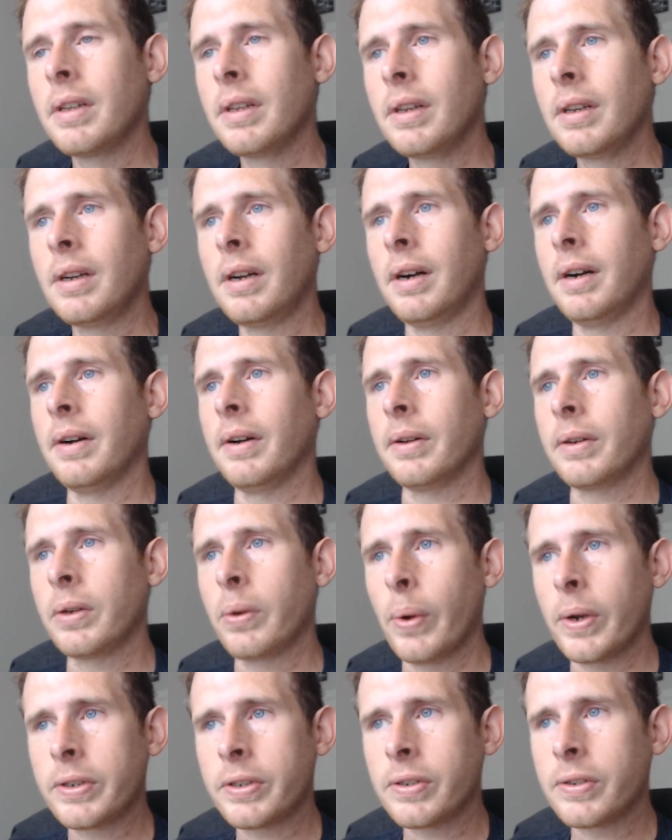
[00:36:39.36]
Uh,
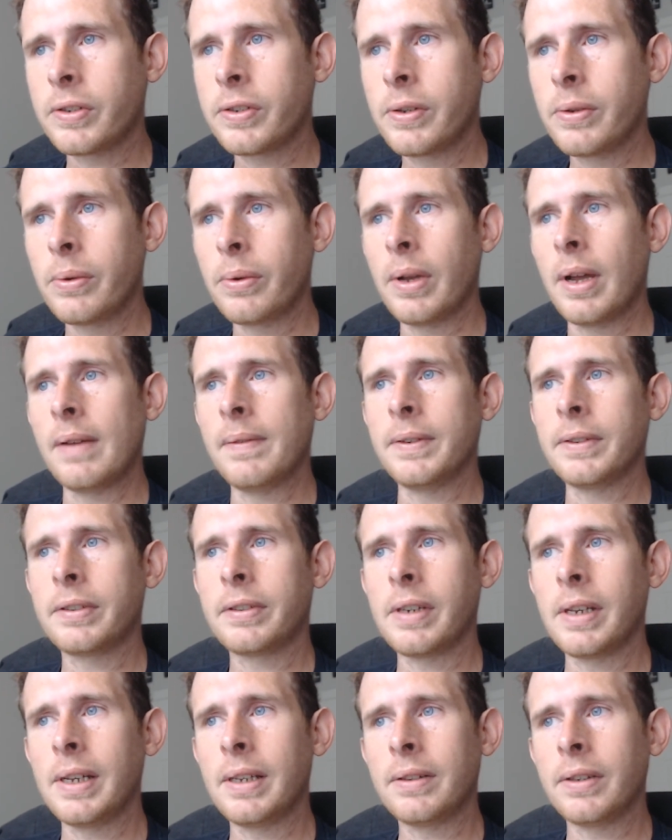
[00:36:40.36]
question two: Have you
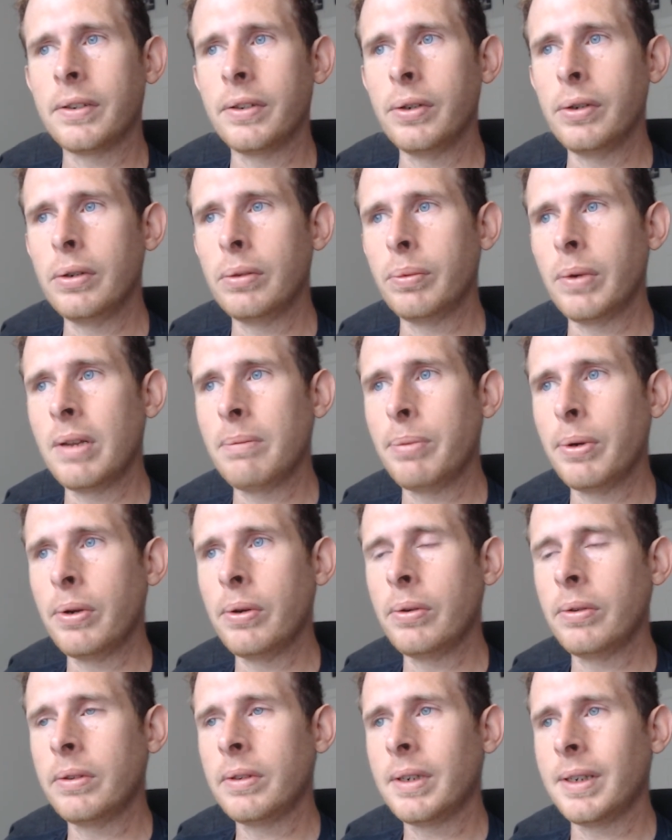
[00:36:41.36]
seen the new
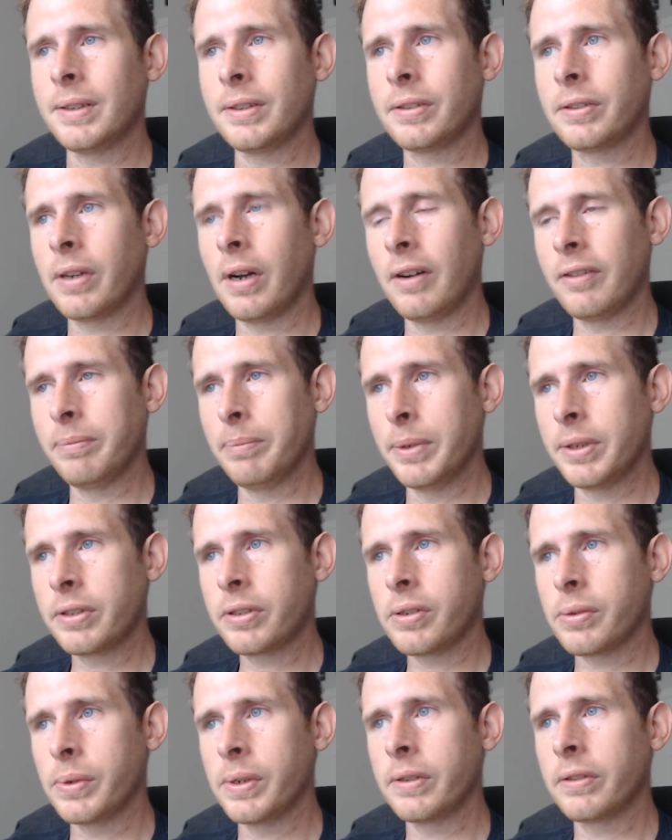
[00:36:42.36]
reboot Unsolved
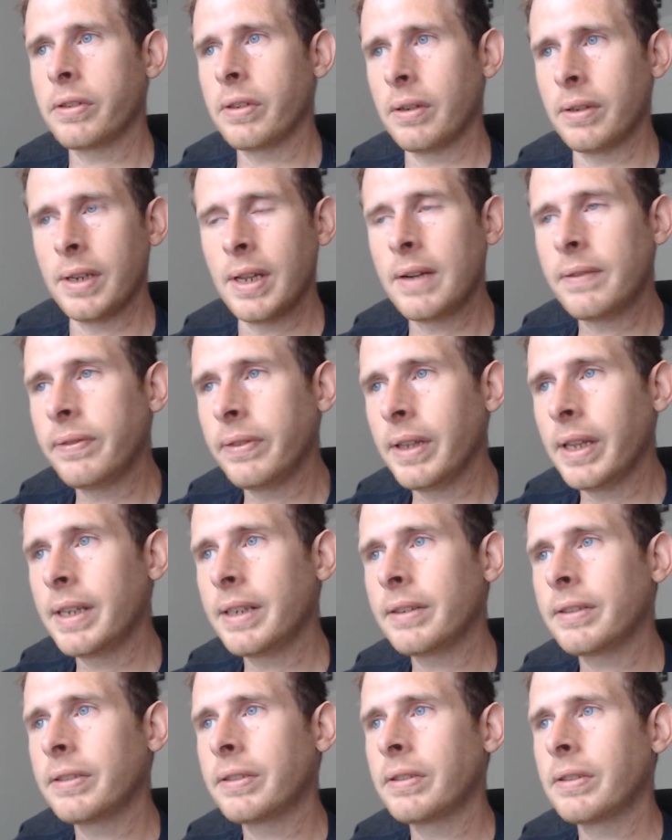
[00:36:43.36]
Mysteries on
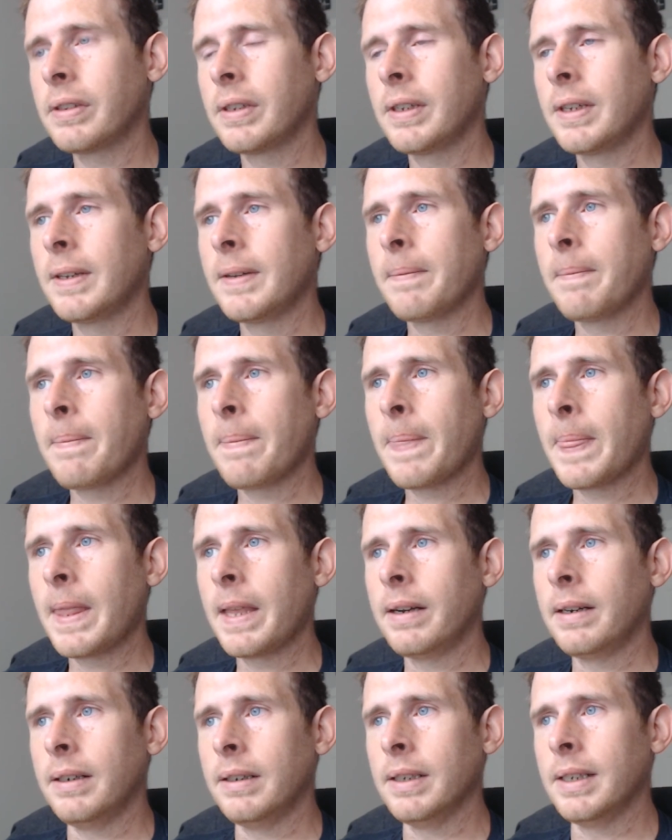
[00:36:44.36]
Netflix?
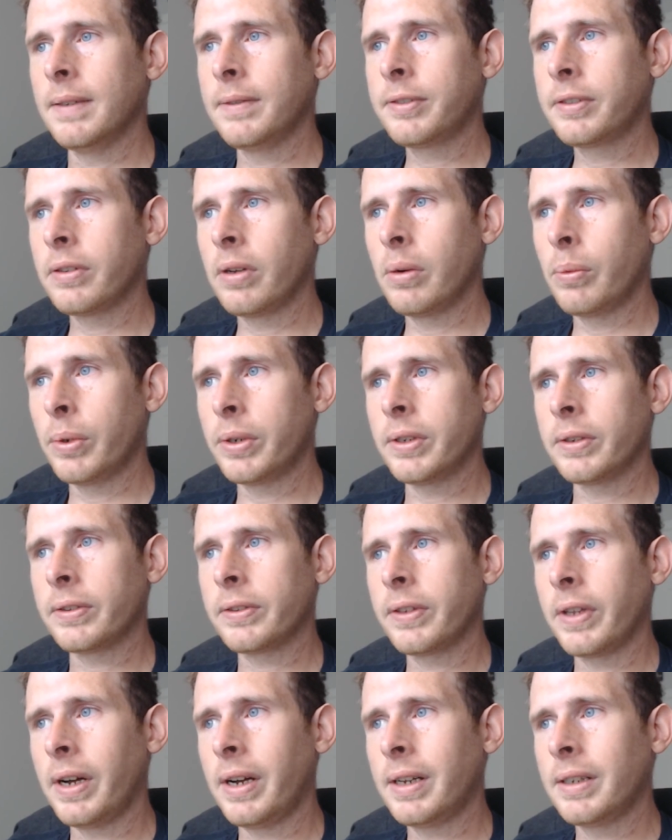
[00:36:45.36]
Uh, if so, what are your
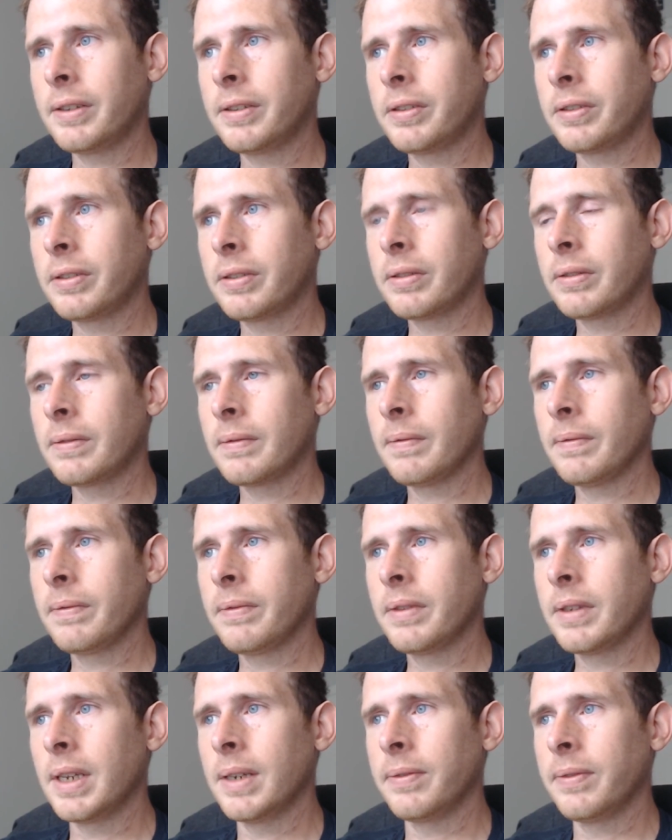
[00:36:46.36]
thoughts?
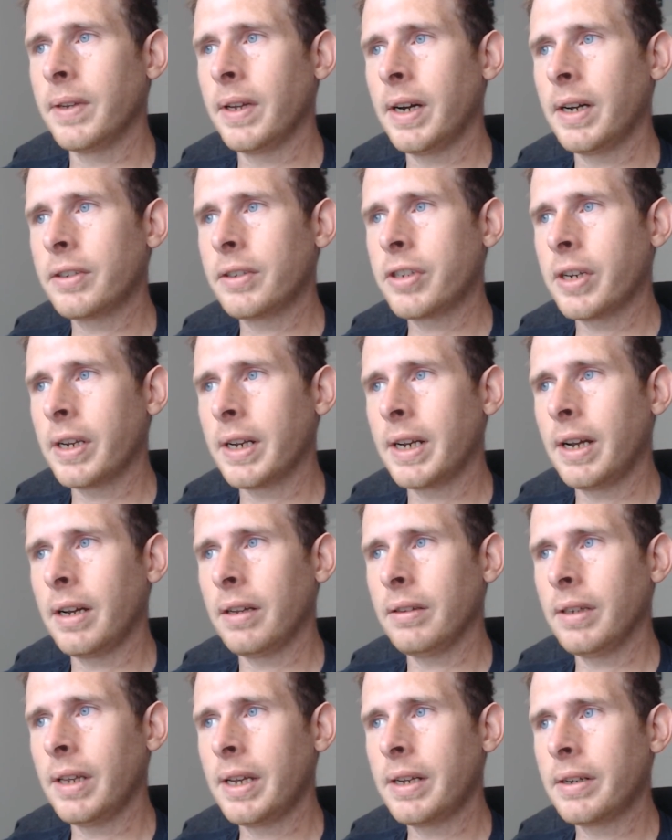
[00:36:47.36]
If not, check it
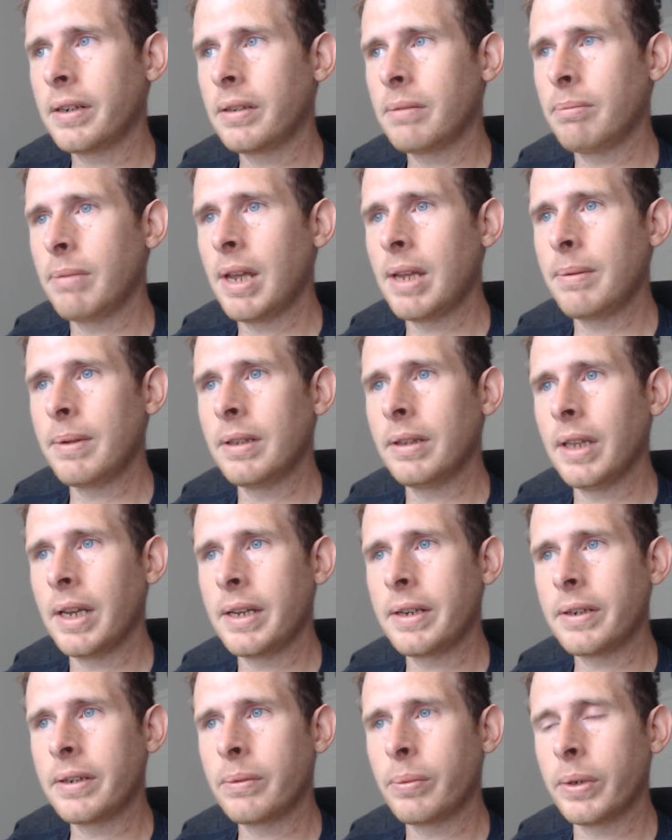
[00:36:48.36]
out later, maybe
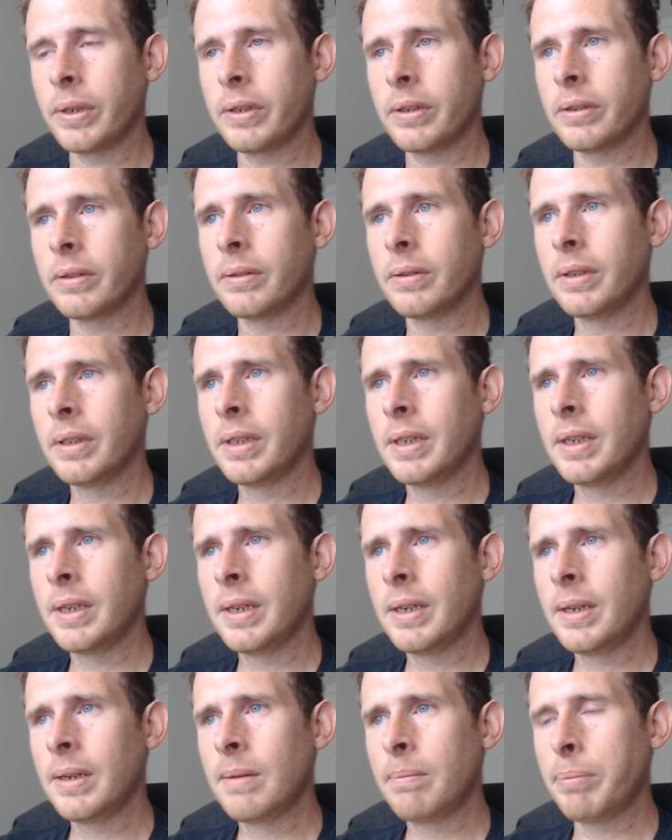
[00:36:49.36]
later, with your
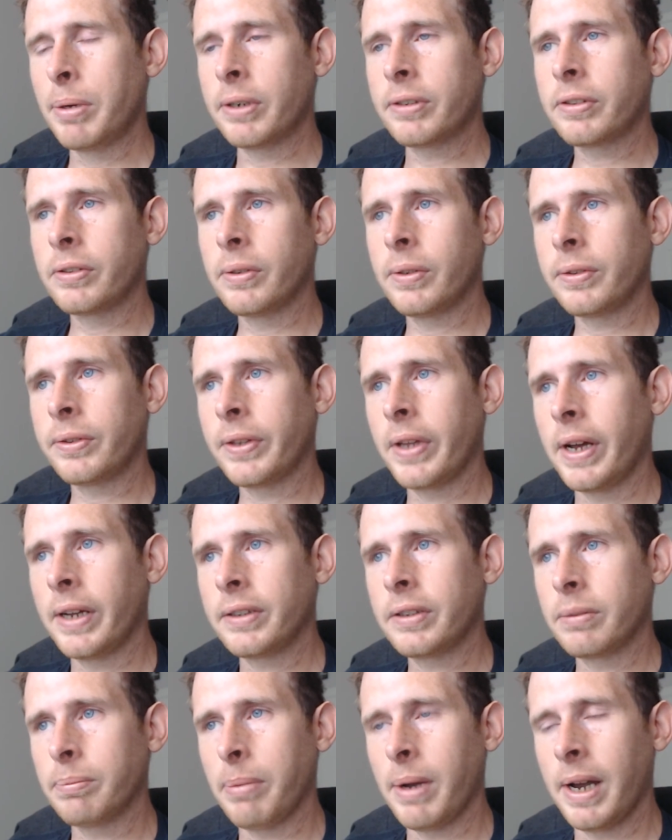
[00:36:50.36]
personal
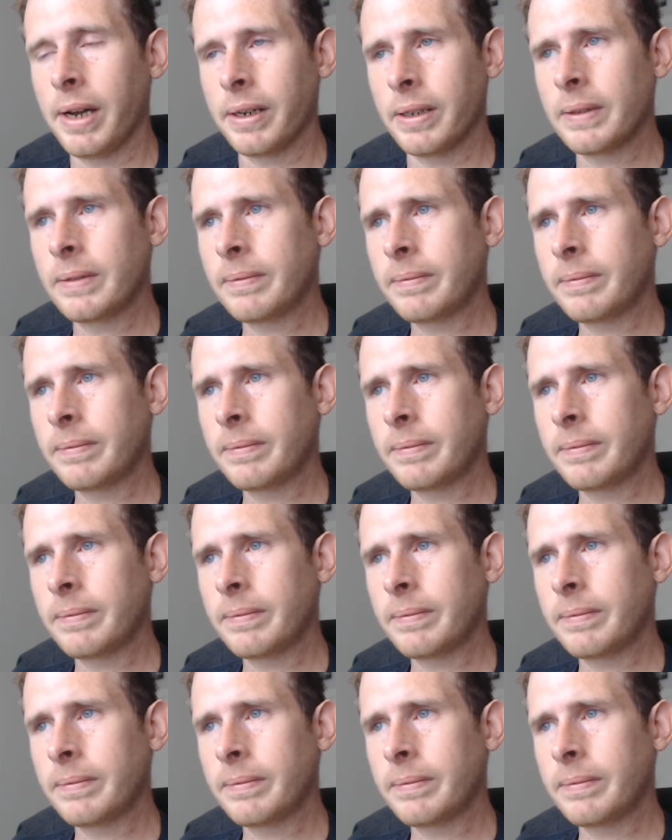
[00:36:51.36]
thoughts about it.